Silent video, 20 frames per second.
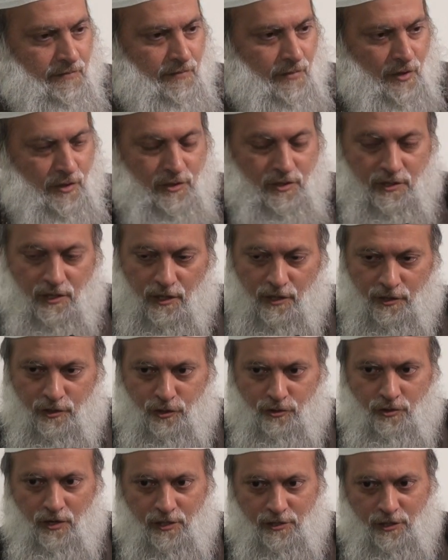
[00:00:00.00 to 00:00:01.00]
Because the
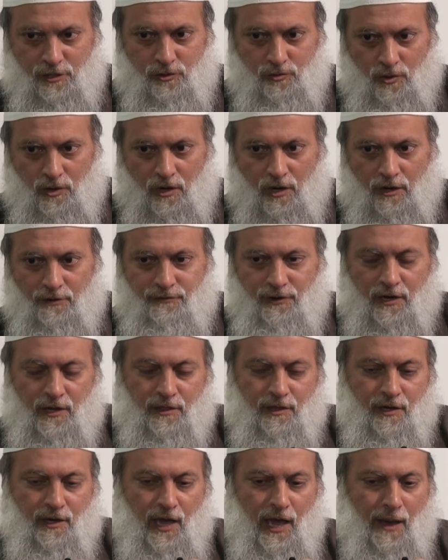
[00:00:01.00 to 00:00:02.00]
instructions were, if
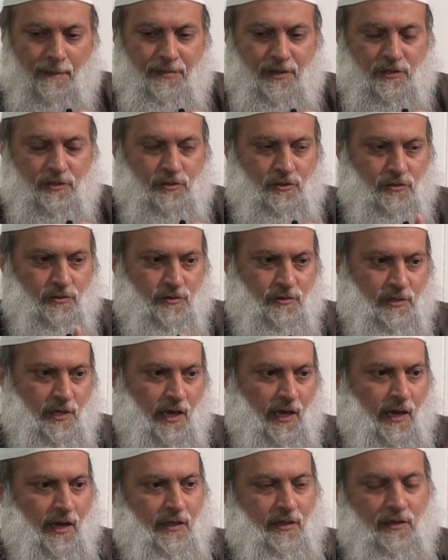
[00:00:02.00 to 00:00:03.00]
anything happens to
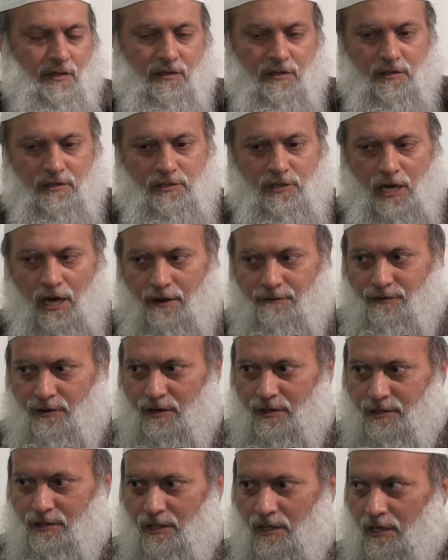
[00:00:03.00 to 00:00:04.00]
Zayd,
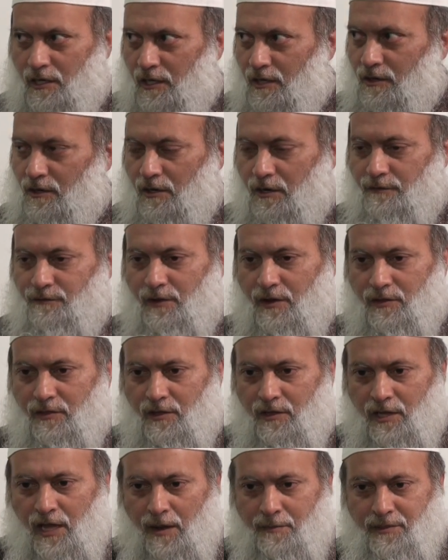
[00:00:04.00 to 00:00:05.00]
Ja'far is the leader, and if
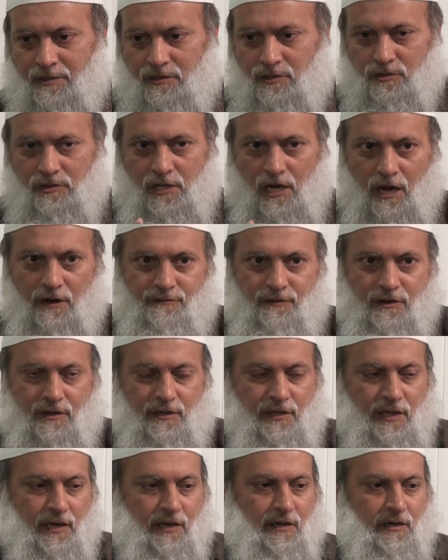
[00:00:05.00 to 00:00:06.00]
anything happens to
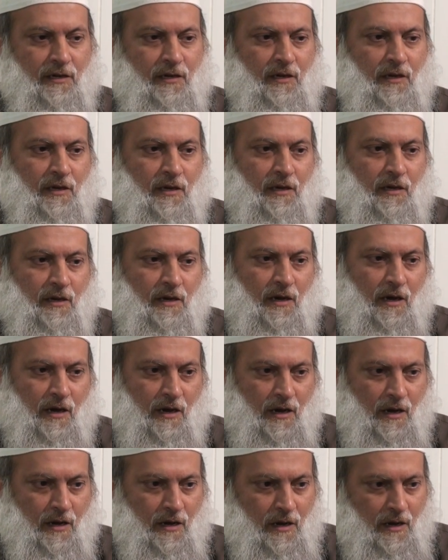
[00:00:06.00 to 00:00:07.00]
Ja'far, then
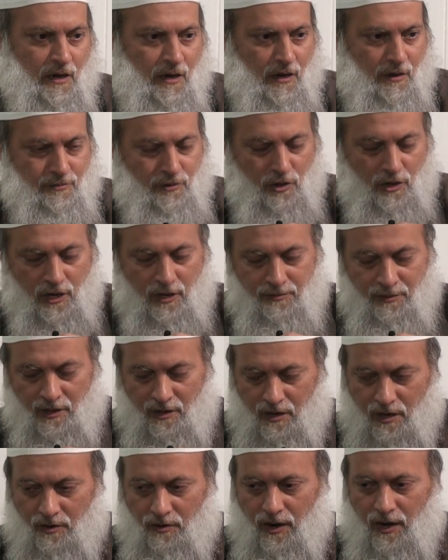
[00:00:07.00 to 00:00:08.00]
Abdullah ibn
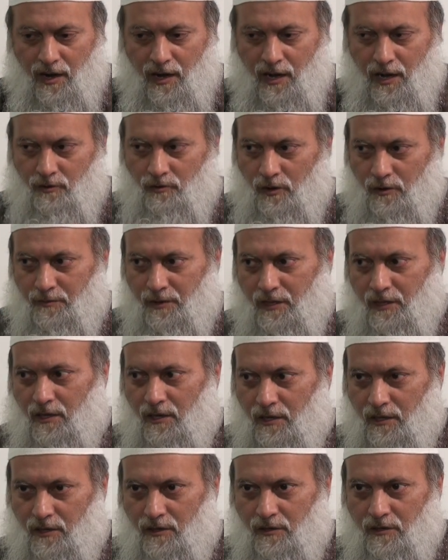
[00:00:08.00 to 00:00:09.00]
Rawaha will be the
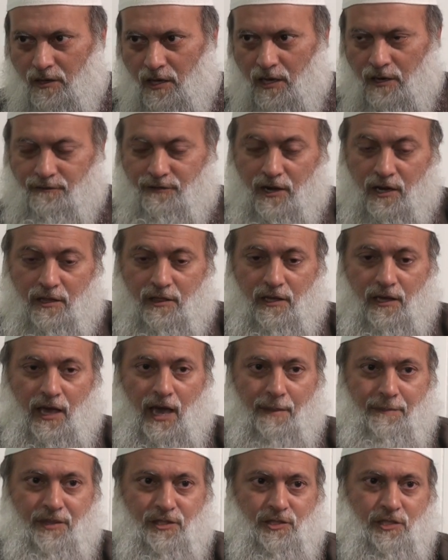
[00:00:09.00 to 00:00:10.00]
leader. And if anything
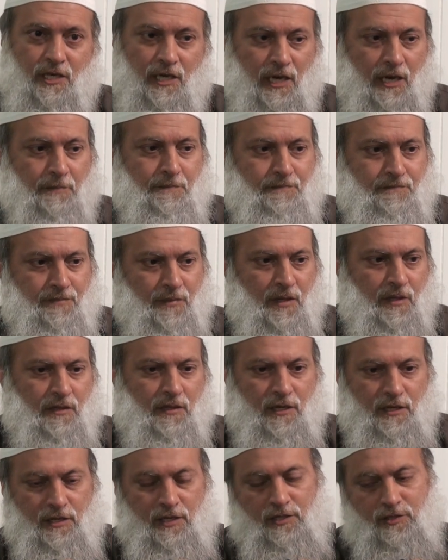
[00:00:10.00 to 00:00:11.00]
happens to him,
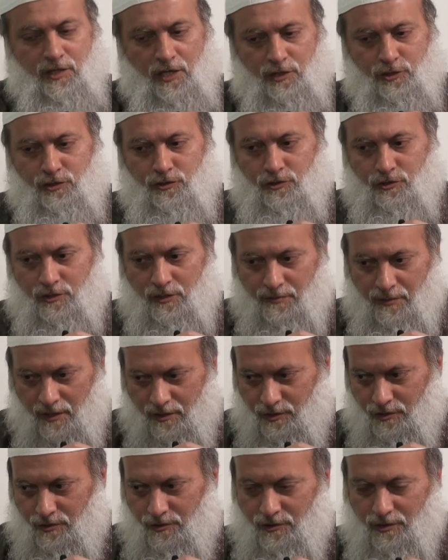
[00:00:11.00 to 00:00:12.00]
then he said, choose
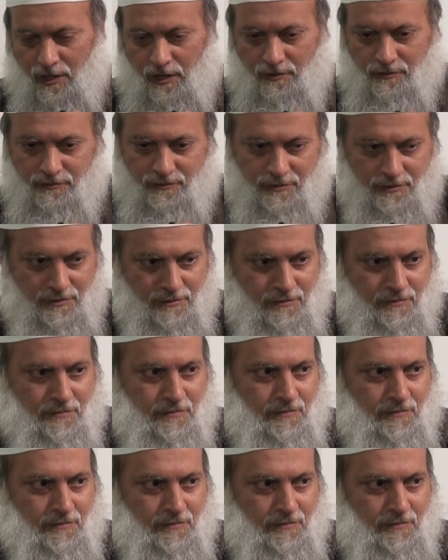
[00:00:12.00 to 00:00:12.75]
amongst yourselves.